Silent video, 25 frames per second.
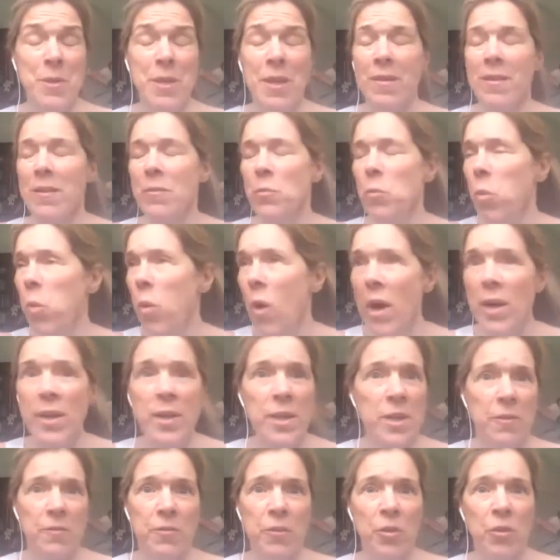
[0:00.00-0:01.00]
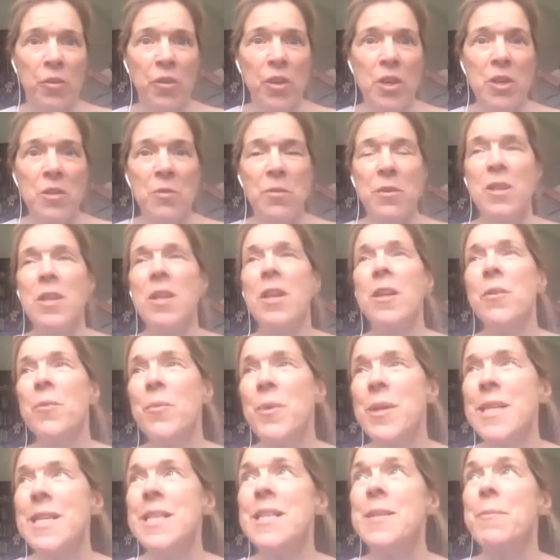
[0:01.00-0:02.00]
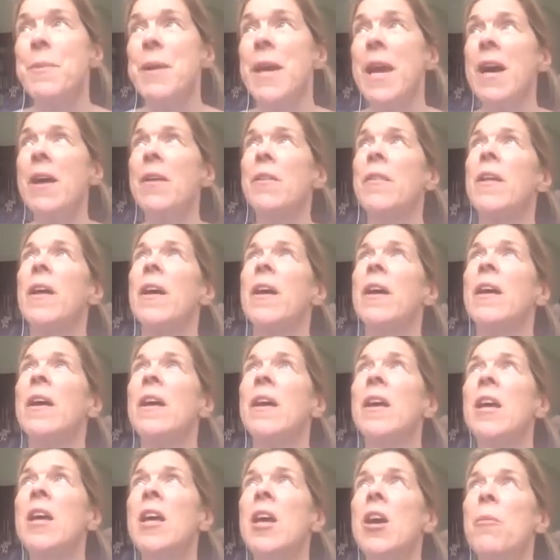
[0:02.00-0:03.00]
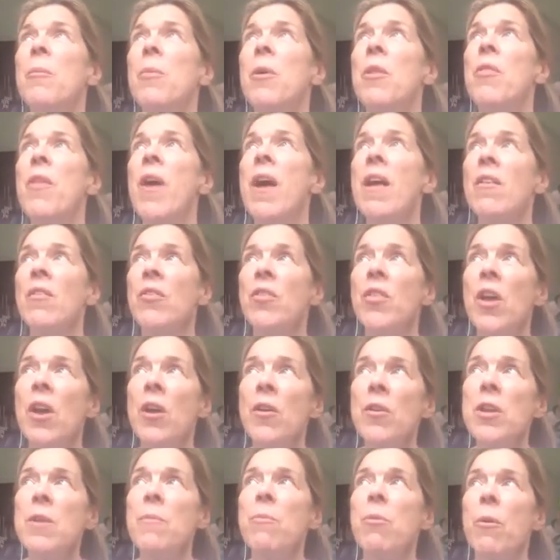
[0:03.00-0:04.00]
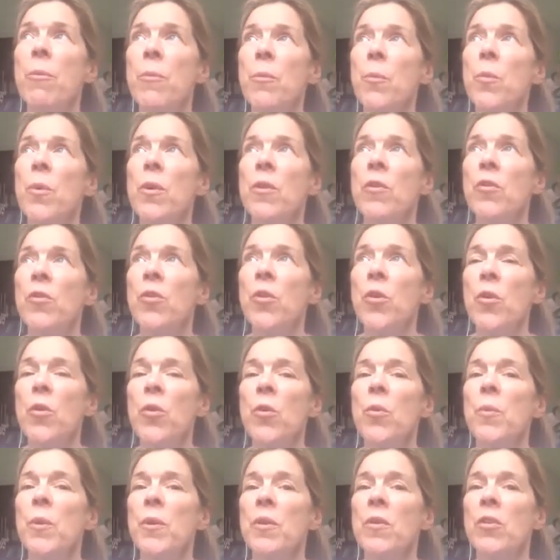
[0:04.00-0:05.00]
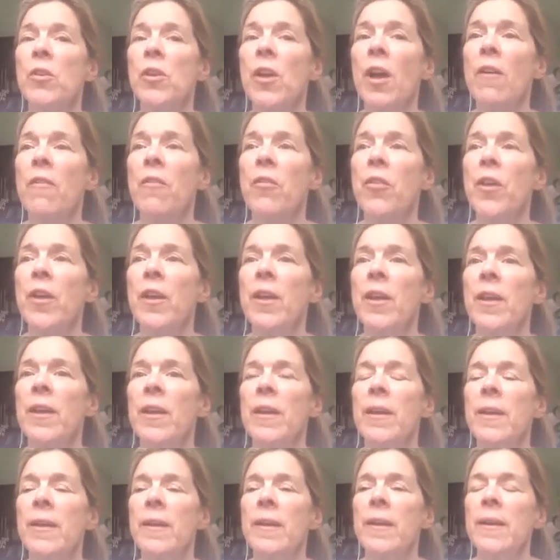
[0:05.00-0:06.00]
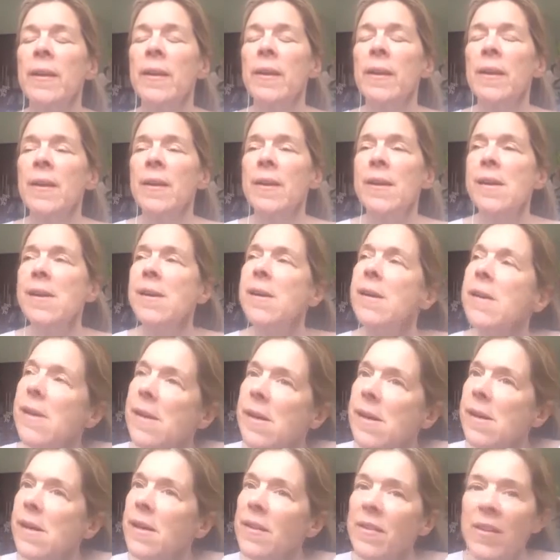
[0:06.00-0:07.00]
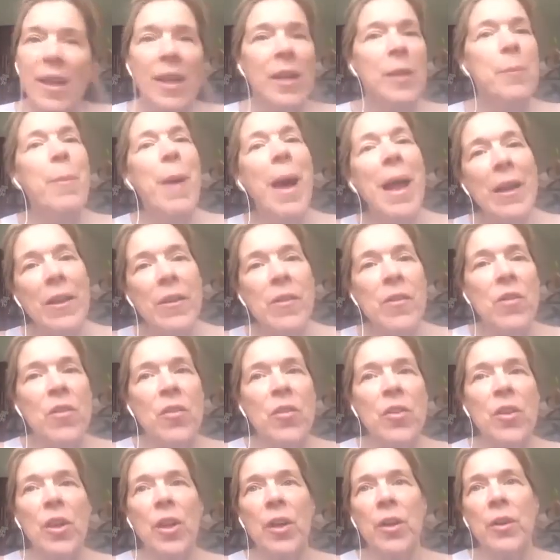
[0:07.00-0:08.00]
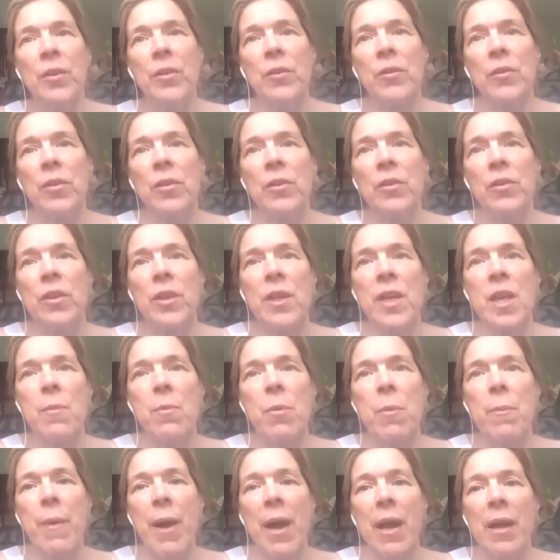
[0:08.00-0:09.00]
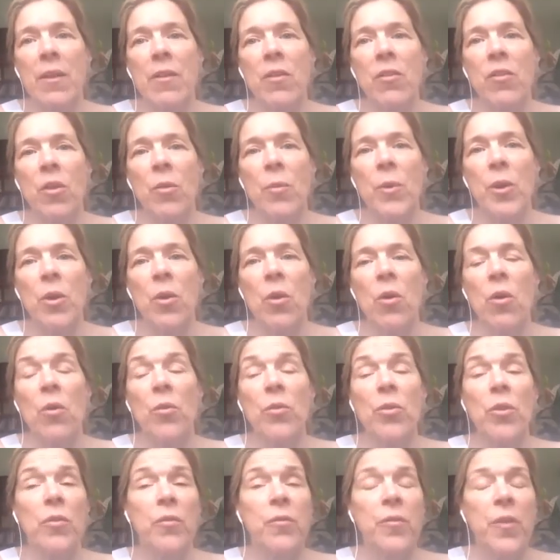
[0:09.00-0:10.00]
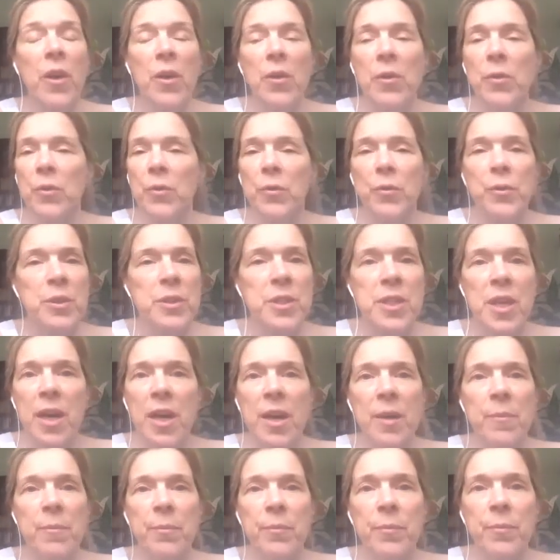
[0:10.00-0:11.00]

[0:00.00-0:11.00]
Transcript: It's wonderful. So you know, we need to be out there. But that's the only problem with Zoom and stuff, that to get a balance, you know, to keep a balance, so we're not on the phone all the time.